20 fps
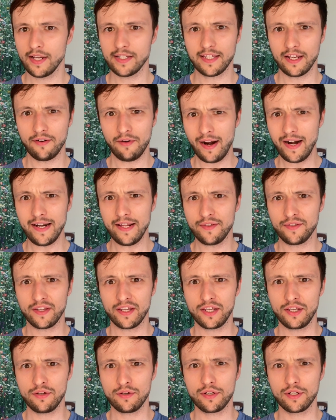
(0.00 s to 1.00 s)
there anything
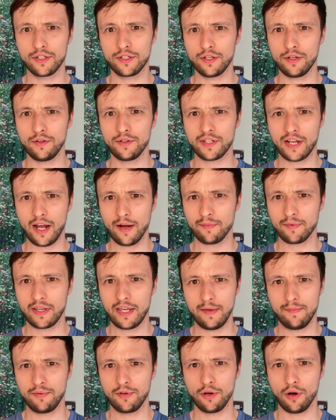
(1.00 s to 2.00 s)
you can do to help
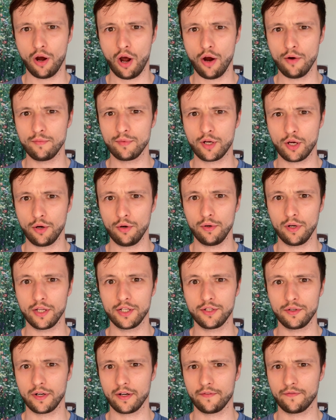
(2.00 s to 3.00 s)
keep your home cooler
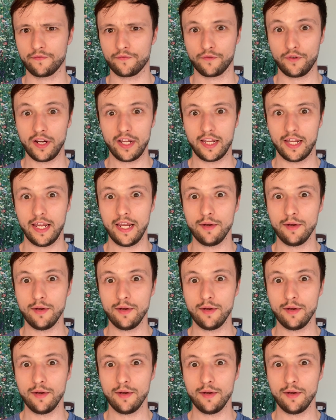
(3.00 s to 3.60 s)
during freak heat